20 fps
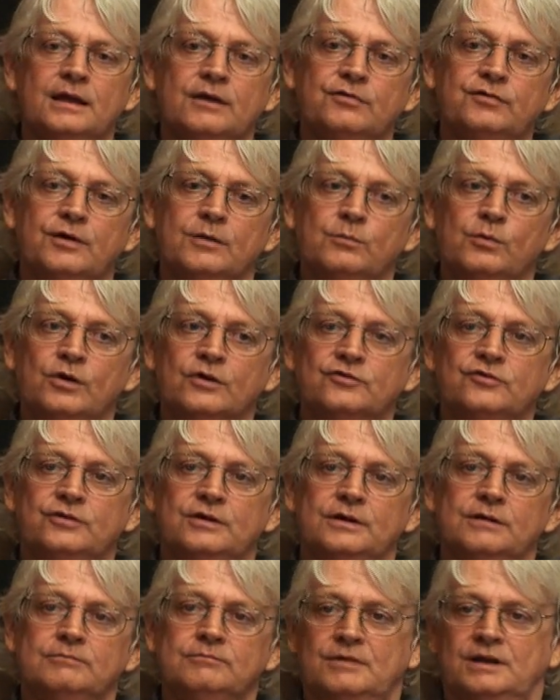If I'm
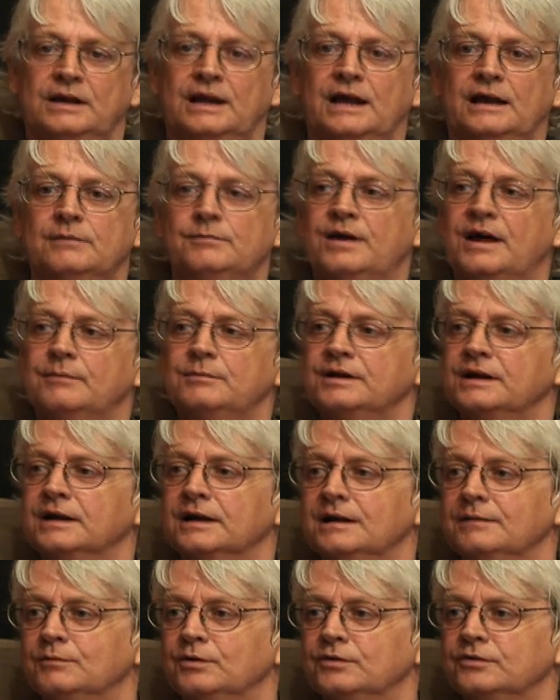watching an Alabama
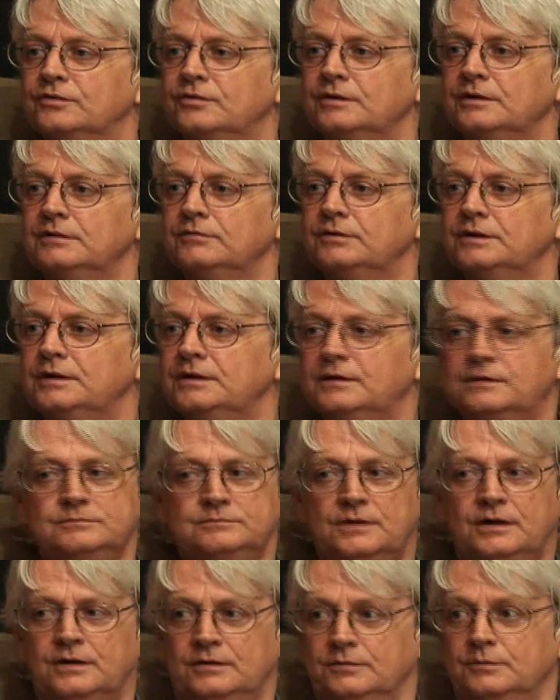game on TV,
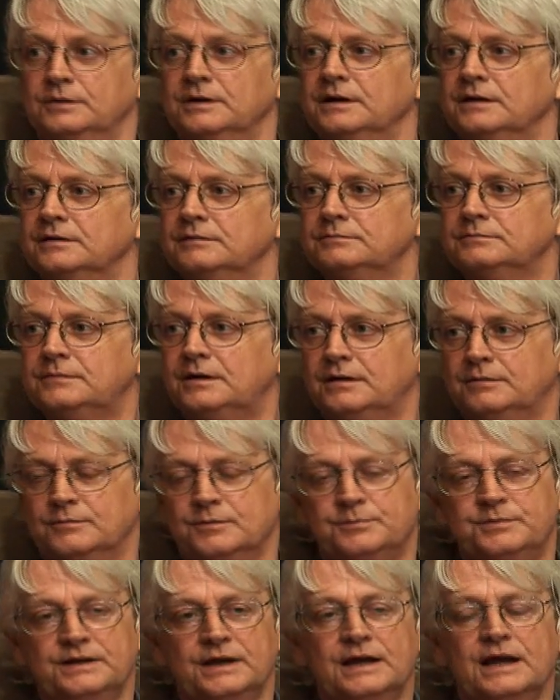I'll wear them.
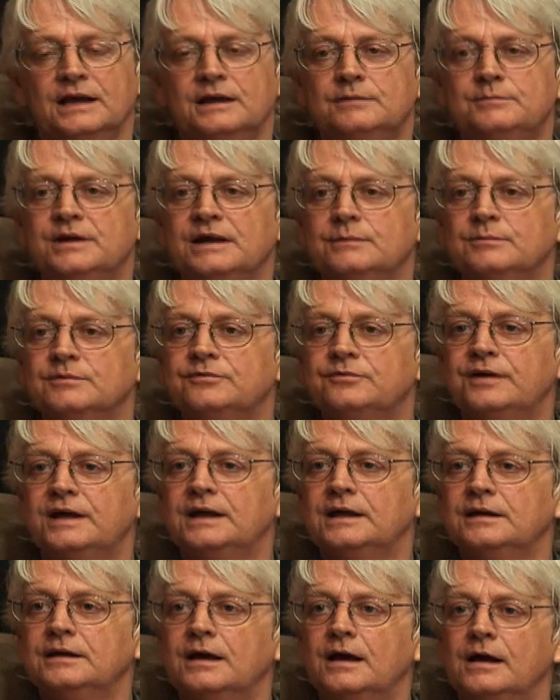I'm a big Alabama
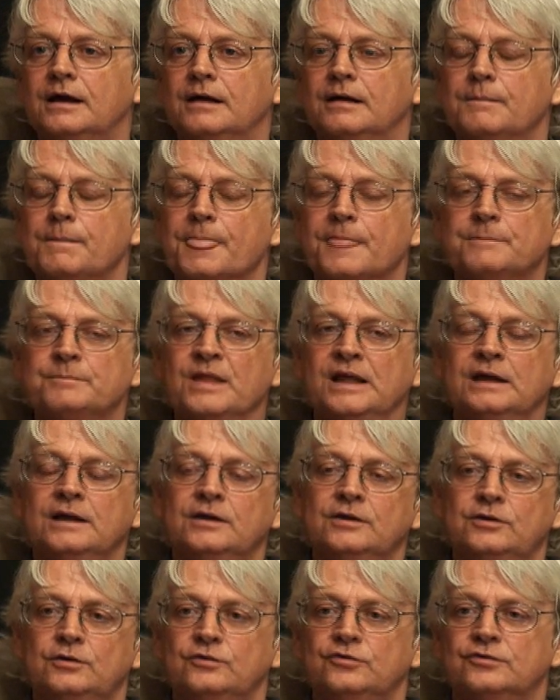fan.
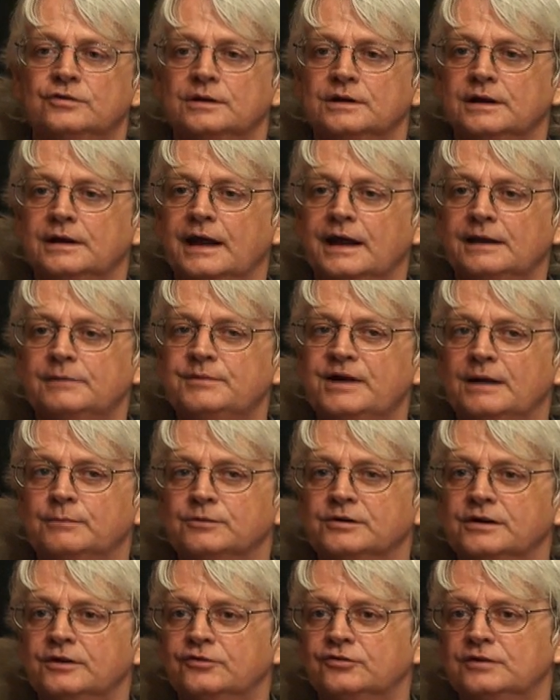Houston and
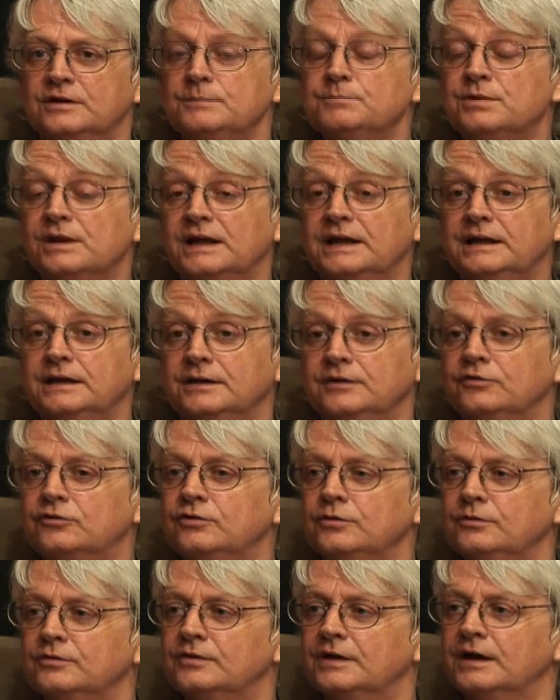Alabama are actually playing in
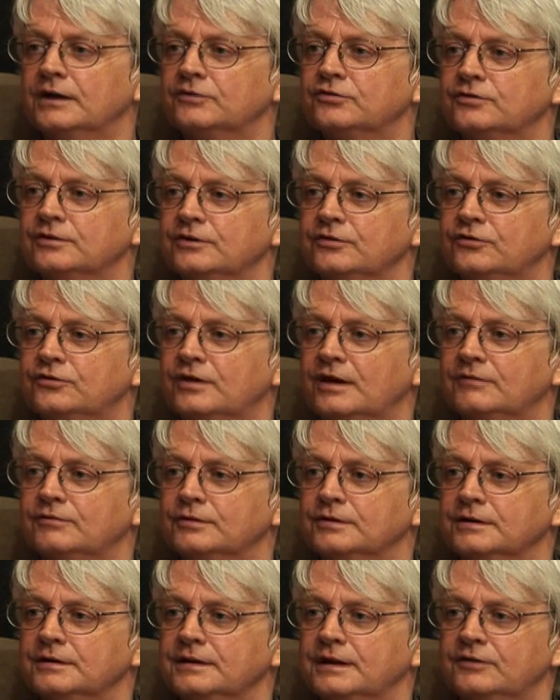
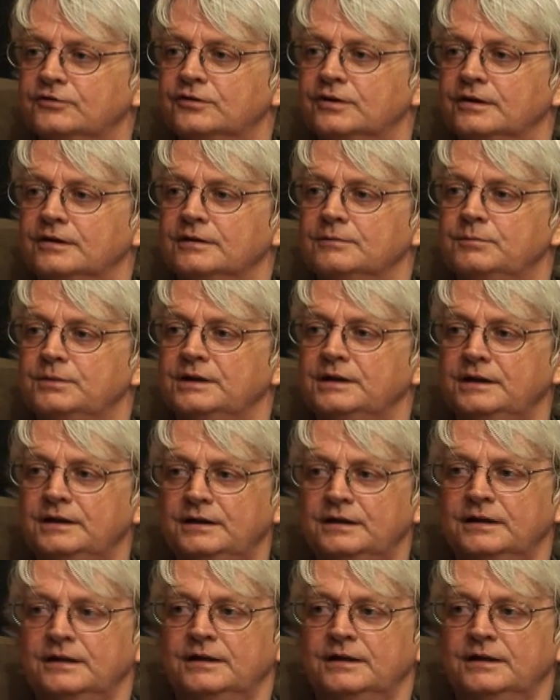2007, and that's going to be